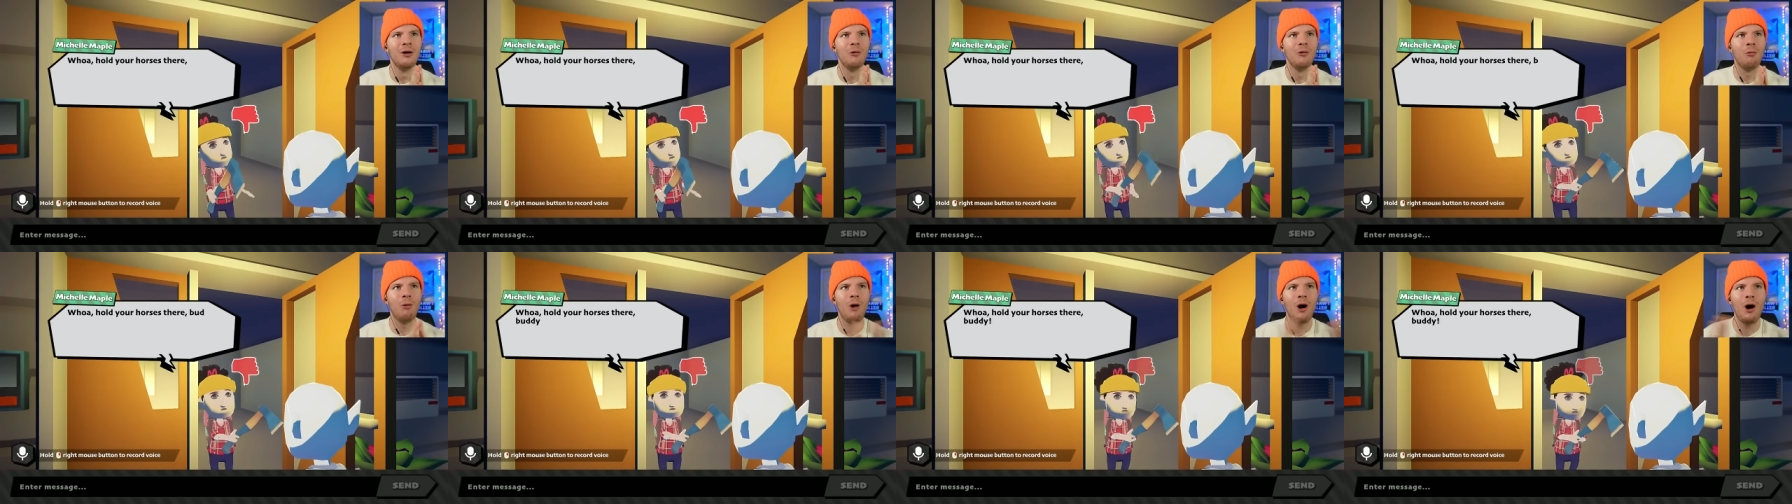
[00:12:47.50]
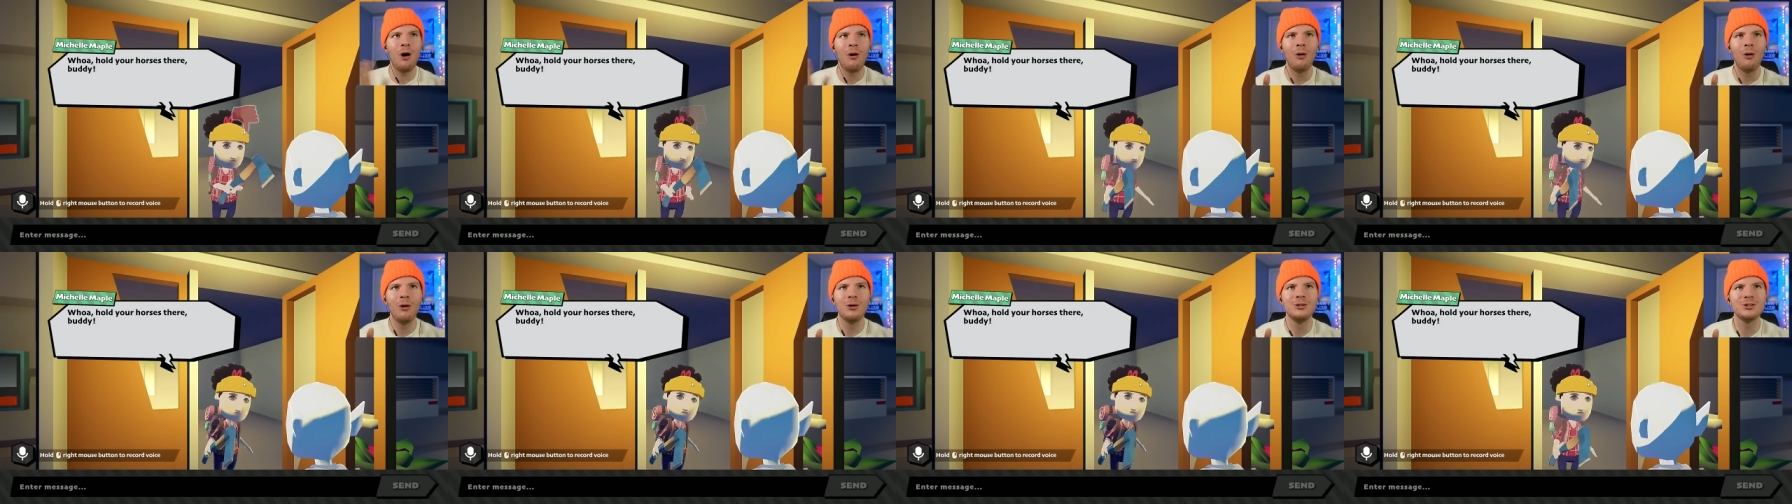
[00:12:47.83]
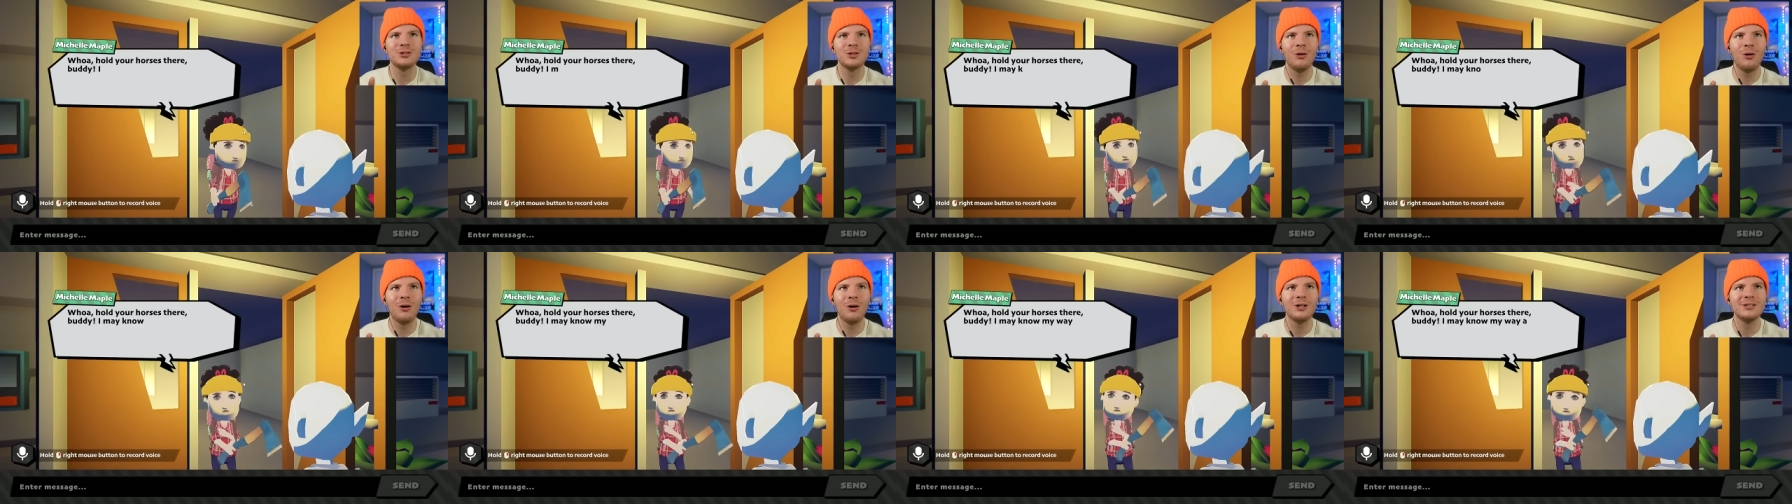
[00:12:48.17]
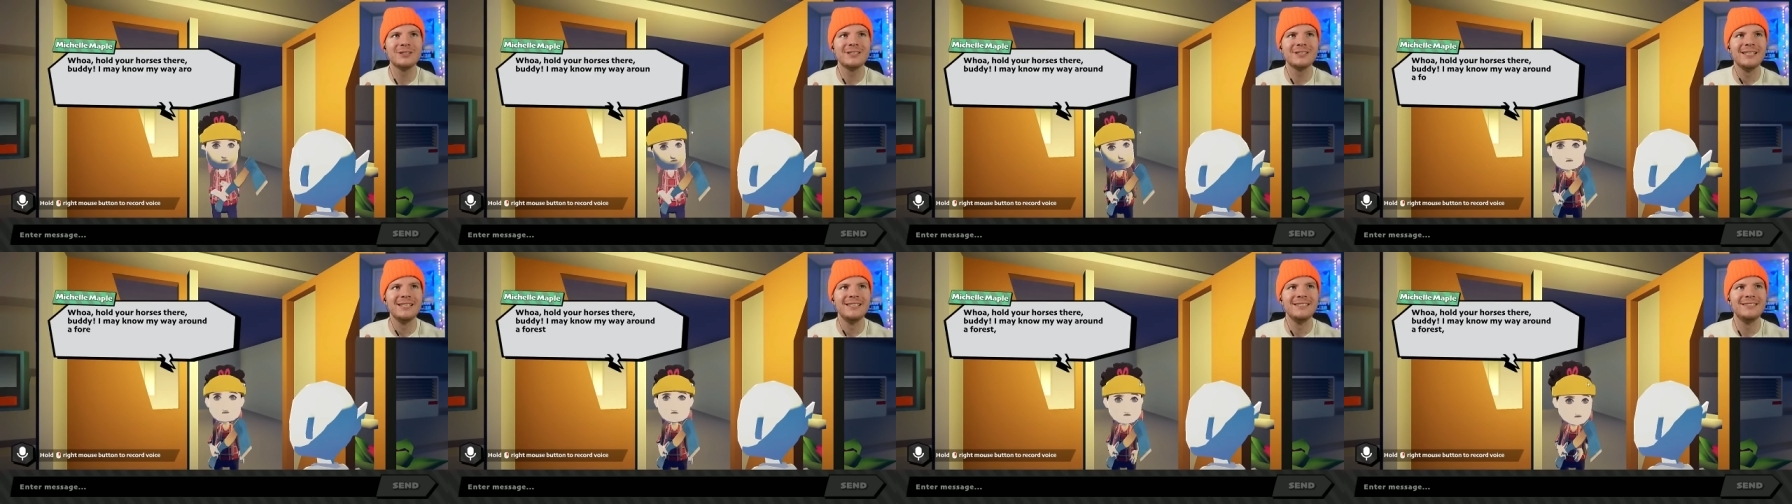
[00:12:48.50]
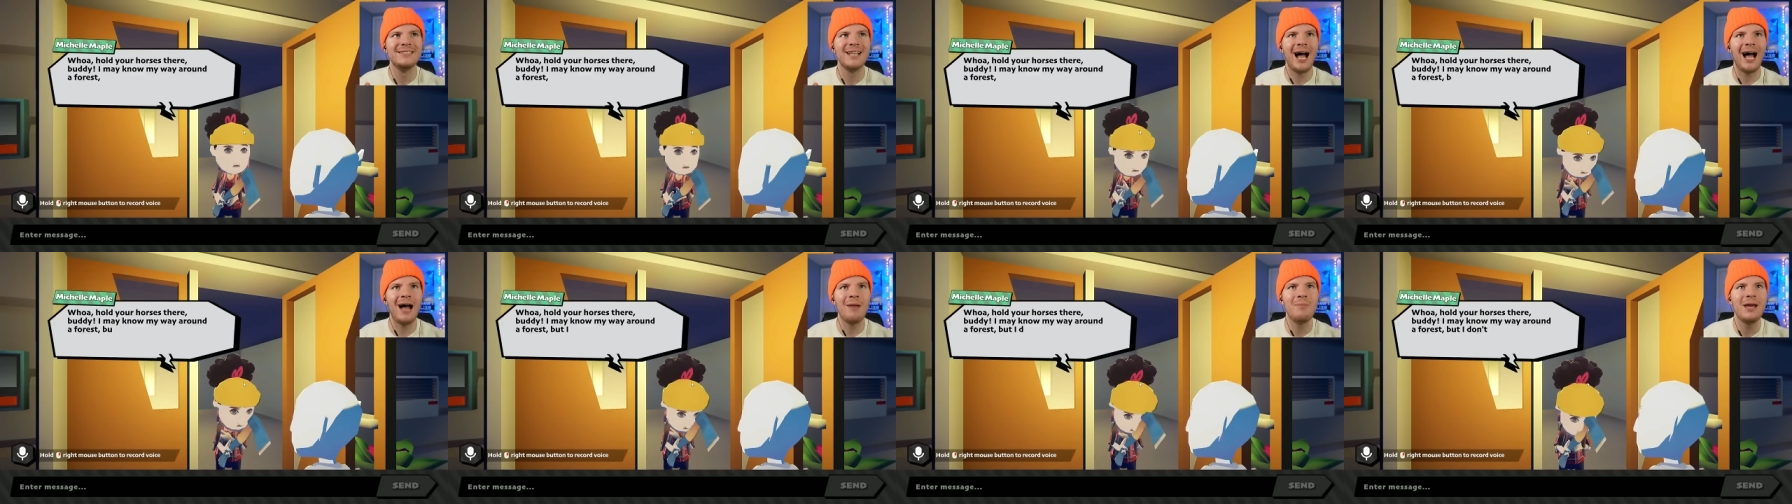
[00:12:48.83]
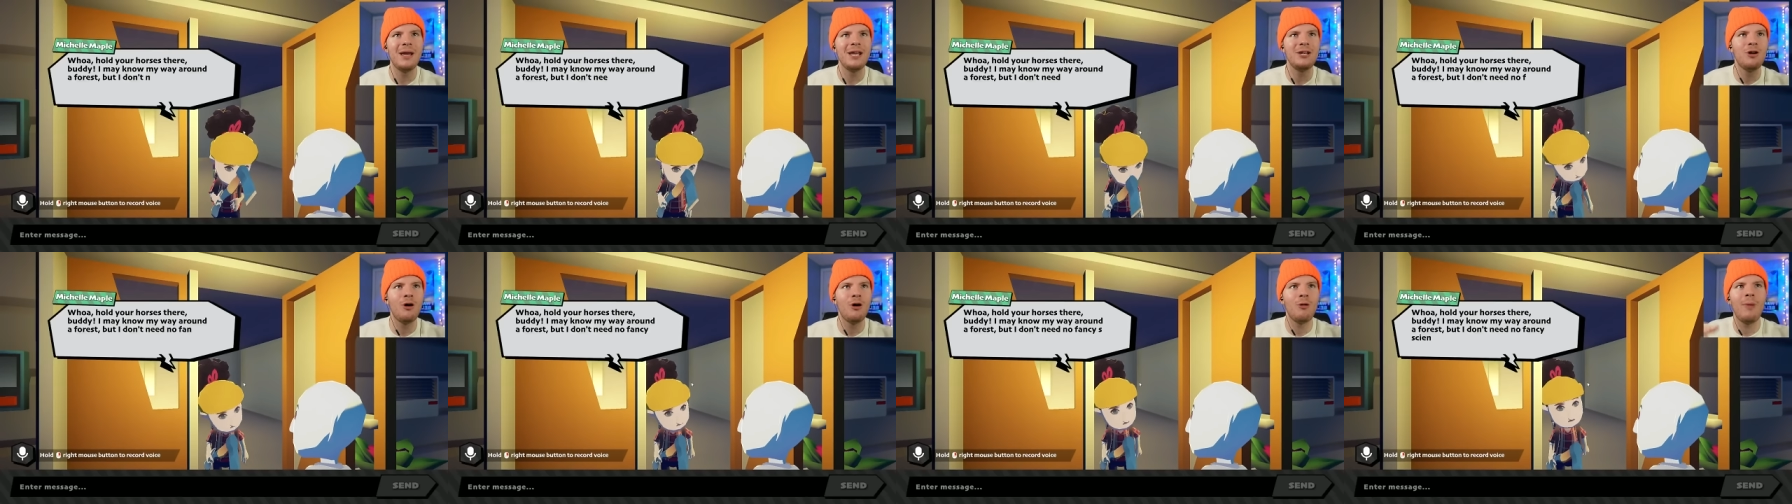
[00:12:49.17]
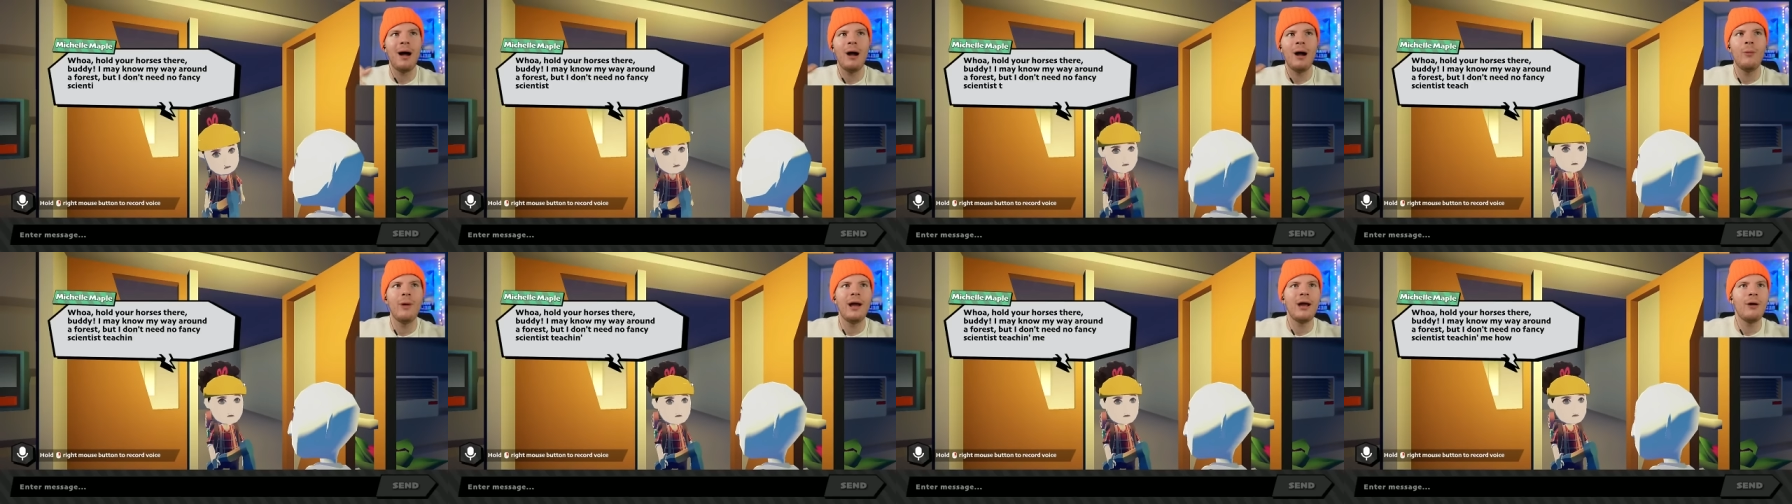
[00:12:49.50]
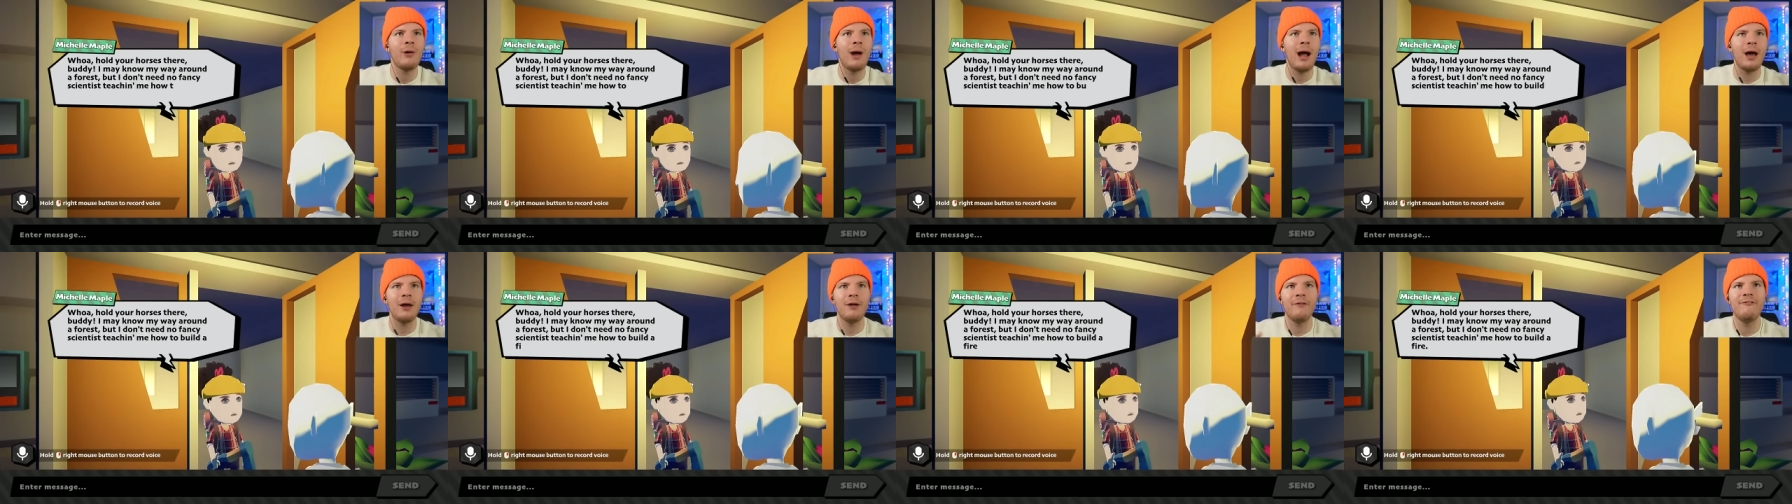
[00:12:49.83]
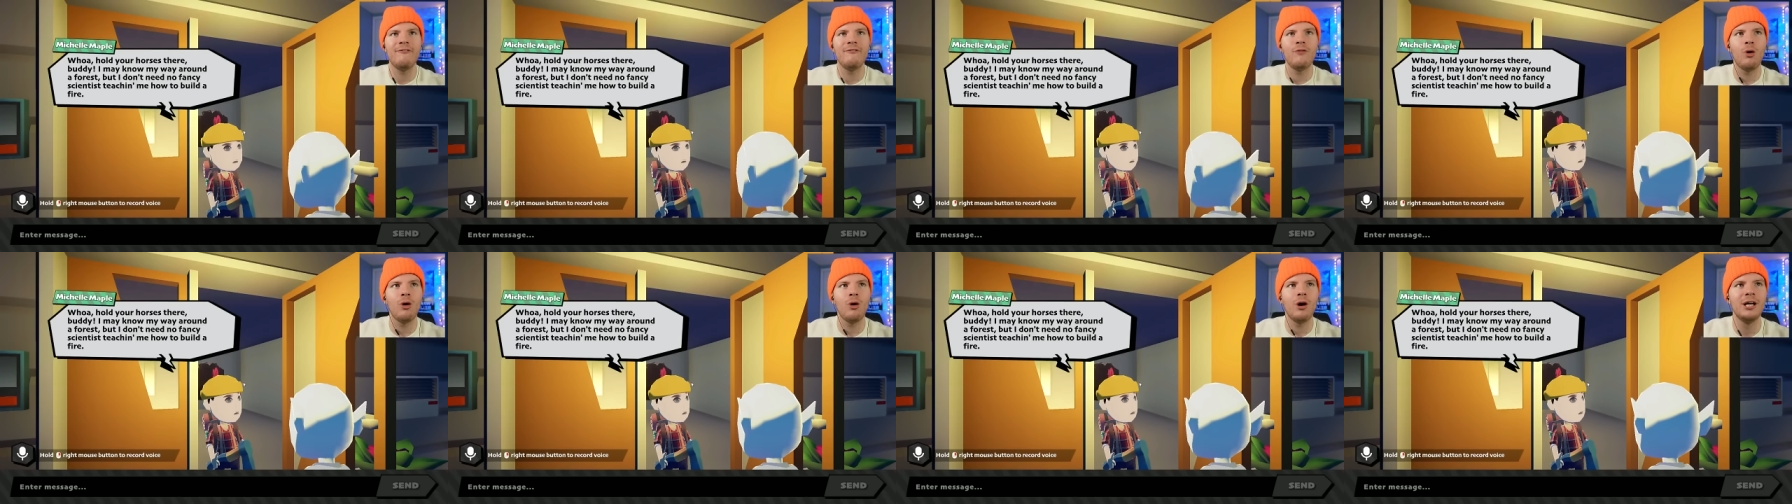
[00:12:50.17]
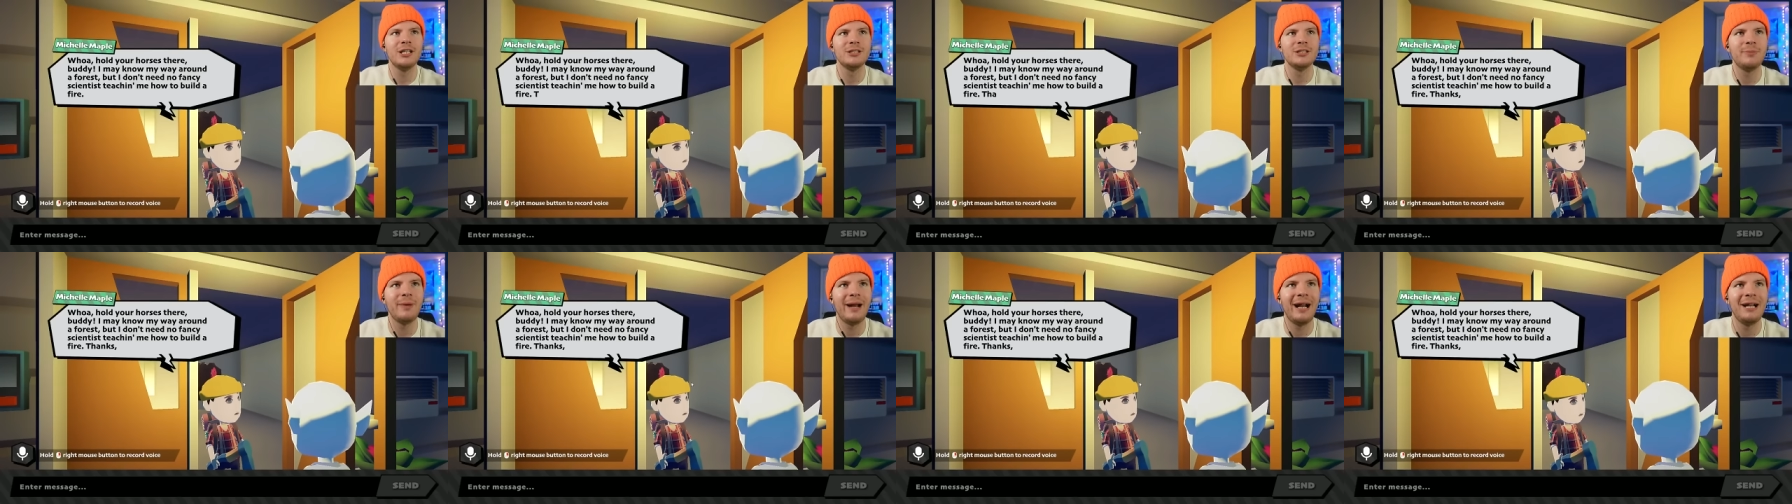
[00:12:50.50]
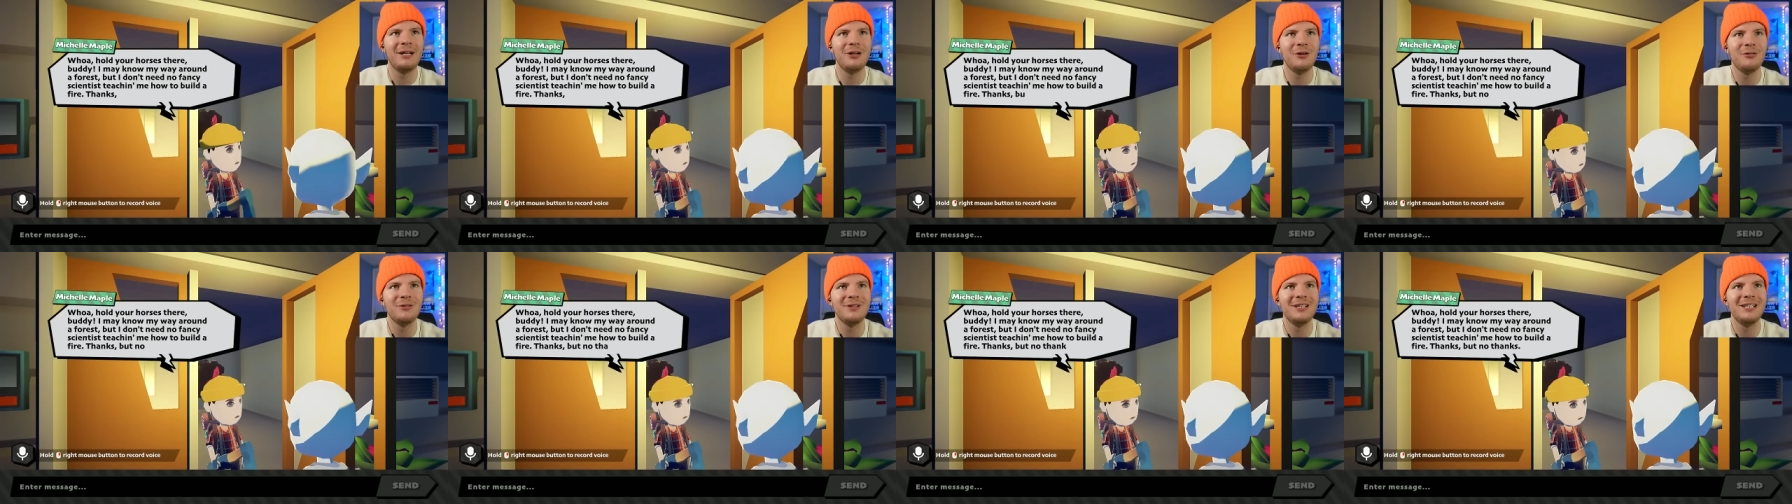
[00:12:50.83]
Whoa, hold your horses. I may know my way around a forest, but I don't